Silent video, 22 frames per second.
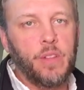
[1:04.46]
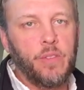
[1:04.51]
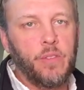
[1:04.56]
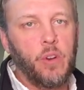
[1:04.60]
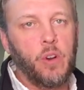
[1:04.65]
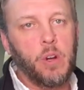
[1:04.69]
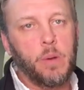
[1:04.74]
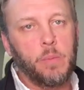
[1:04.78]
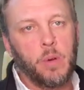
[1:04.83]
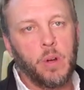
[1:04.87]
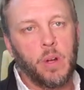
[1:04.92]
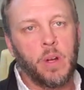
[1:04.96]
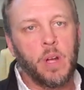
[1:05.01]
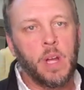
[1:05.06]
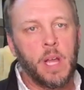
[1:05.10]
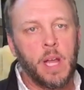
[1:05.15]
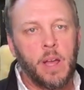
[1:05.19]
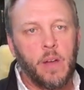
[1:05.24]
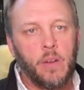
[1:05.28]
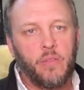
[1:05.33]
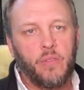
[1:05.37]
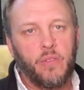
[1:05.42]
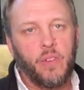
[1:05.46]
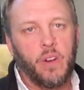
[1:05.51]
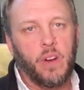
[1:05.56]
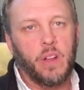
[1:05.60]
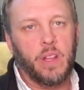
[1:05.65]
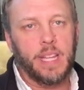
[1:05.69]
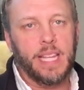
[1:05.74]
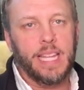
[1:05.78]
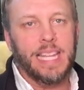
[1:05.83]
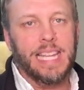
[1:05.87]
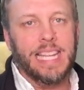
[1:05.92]
the vertebra
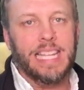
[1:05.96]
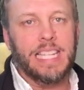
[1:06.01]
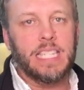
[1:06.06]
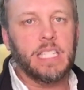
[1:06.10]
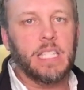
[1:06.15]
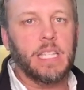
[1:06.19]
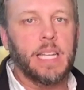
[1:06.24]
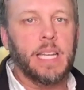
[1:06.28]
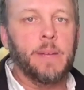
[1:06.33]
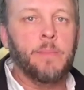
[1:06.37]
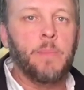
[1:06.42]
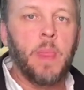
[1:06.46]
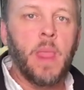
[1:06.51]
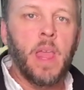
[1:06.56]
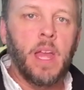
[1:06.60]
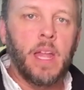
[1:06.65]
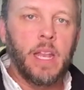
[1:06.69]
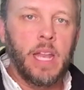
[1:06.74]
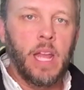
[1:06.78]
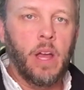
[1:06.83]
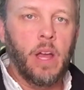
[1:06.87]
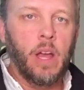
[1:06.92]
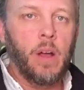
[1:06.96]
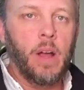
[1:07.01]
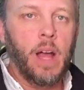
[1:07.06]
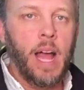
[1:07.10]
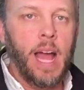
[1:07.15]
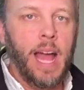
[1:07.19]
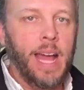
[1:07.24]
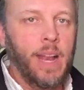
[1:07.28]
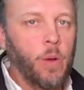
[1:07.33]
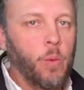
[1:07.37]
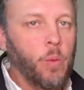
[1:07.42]
fairly easily. Now,
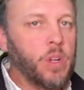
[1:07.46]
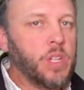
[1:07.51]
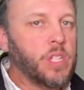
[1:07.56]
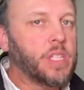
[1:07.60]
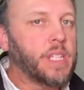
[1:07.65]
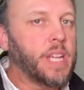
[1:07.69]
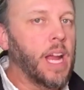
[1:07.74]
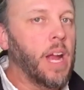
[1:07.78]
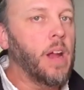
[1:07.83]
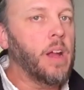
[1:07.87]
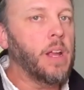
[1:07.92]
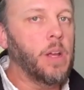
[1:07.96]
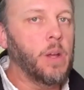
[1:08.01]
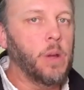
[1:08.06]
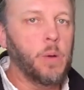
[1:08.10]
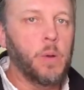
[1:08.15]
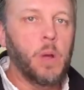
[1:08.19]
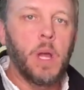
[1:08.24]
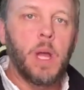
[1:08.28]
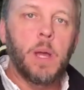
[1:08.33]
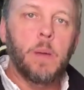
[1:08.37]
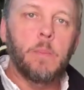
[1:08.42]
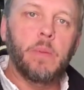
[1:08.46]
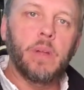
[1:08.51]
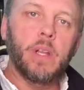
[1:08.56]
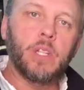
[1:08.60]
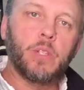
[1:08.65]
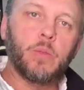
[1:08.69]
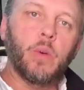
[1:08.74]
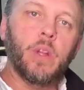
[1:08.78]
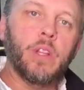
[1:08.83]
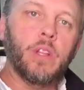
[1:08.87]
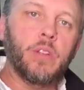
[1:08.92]
I don't want to scare you, but
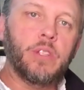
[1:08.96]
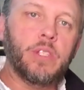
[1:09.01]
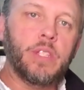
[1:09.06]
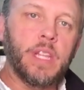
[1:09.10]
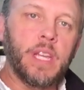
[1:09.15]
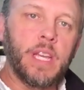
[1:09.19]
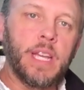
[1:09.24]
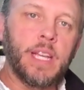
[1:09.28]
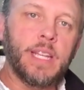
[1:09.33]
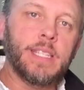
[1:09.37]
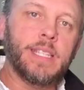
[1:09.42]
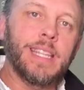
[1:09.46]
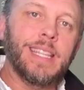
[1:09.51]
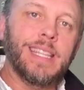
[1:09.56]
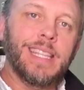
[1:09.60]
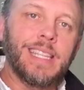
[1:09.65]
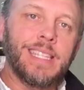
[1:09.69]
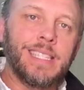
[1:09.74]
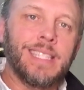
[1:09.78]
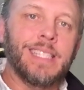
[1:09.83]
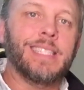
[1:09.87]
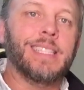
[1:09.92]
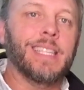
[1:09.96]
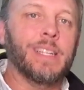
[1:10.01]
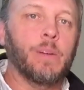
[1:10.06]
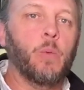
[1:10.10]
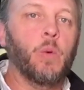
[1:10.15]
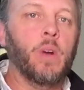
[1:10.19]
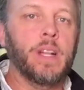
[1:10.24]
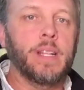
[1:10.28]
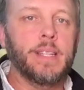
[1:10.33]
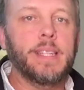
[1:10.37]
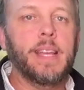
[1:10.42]
it's one of those things that this is the
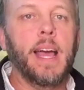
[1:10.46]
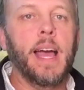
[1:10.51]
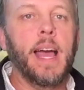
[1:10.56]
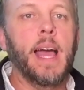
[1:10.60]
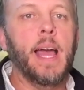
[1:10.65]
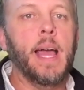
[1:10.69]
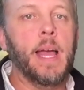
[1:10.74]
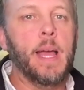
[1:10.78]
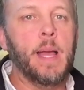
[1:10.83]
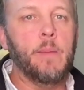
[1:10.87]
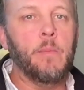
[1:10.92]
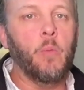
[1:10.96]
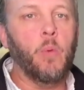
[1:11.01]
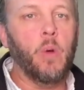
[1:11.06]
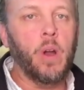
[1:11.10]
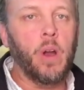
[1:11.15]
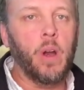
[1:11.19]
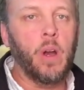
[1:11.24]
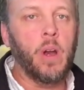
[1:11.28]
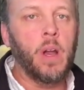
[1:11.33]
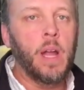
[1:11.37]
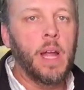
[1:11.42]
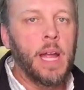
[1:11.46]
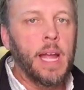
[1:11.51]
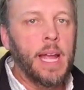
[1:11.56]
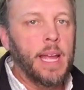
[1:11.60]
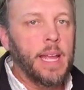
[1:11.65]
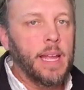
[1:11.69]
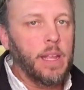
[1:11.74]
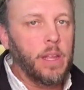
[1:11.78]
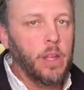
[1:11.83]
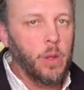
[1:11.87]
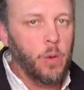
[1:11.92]
one time where
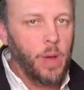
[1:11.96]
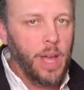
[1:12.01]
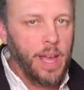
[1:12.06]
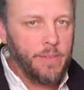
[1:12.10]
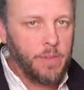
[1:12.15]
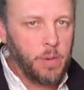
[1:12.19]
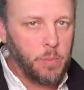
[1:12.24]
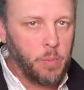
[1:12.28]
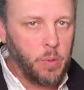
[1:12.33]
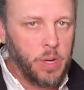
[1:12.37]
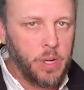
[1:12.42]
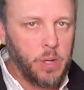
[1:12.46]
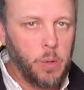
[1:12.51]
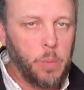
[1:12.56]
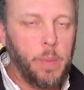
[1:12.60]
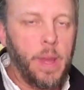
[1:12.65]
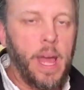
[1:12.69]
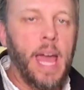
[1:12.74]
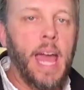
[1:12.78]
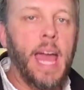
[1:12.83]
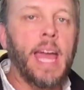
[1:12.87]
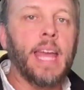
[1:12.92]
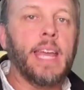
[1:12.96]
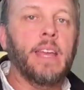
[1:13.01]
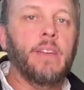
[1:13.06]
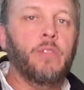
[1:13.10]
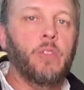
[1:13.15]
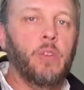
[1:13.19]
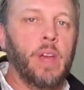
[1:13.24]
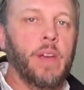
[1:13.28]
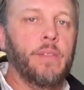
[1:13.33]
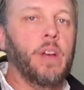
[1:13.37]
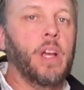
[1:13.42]
you have a brittle back,
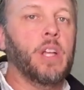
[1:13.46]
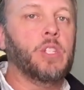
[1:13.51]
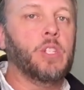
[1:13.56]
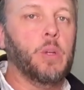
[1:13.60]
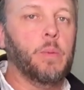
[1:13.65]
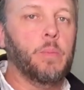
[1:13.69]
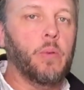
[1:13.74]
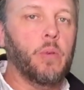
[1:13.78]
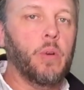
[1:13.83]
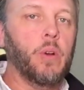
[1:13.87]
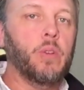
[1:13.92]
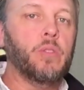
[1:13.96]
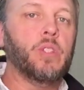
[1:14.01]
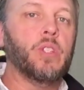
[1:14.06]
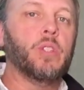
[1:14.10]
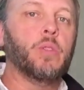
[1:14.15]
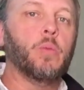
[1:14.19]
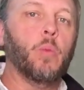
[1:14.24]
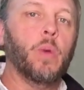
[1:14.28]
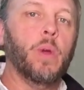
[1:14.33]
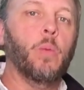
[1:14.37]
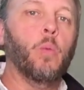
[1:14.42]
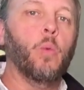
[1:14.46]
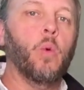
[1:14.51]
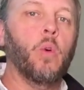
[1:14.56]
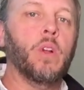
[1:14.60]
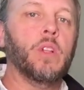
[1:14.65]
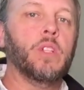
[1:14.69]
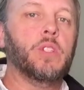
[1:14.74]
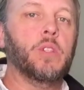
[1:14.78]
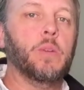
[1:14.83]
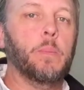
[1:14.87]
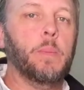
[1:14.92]
if you have osteoporosis, we
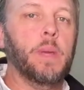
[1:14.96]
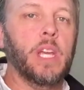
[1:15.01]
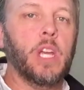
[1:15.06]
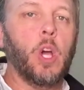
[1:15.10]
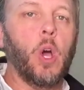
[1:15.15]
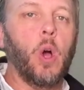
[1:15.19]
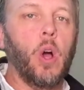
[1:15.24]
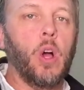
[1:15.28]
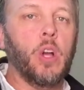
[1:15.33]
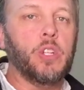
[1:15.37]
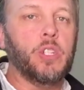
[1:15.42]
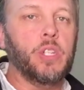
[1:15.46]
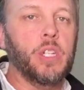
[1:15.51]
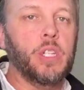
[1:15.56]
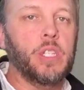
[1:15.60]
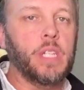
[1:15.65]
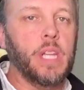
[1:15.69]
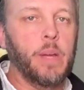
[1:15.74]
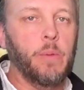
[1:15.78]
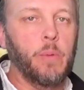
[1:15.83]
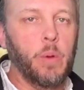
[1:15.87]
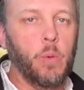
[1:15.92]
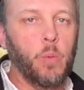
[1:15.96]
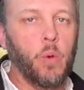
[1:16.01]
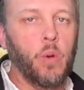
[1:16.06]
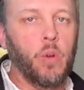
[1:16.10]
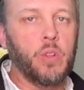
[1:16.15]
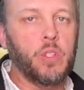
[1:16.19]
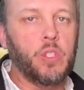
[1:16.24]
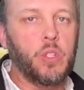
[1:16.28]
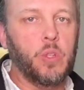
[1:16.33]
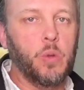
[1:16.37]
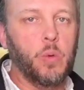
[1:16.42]
want to be cautious and we
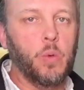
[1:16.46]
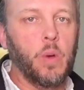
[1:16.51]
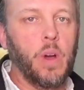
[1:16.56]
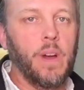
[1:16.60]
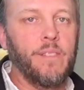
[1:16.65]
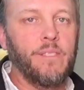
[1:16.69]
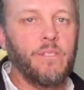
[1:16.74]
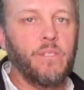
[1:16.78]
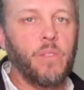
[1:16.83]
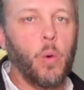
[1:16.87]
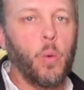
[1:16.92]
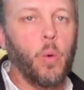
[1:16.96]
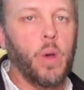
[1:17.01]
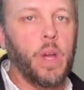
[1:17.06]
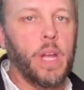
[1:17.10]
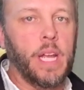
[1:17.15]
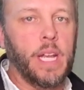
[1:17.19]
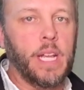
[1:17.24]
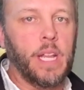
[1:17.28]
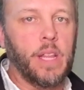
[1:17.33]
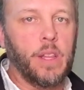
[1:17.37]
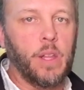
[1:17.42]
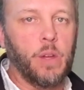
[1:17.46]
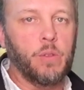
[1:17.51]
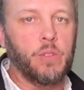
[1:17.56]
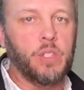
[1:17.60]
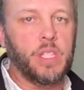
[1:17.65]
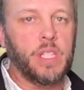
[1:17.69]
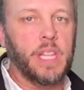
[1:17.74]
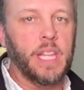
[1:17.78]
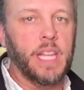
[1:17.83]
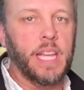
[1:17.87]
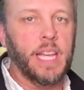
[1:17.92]
want to avoid
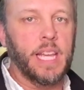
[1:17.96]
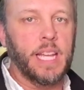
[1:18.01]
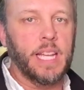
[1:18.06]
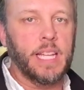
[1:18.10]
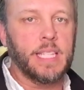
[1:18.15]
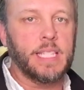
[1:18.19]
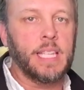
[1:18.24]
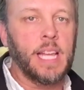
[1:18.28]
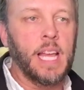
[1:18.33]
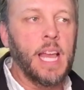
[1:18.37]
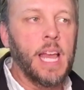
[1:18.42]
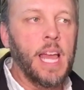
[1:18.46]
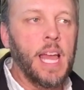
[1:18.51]
those things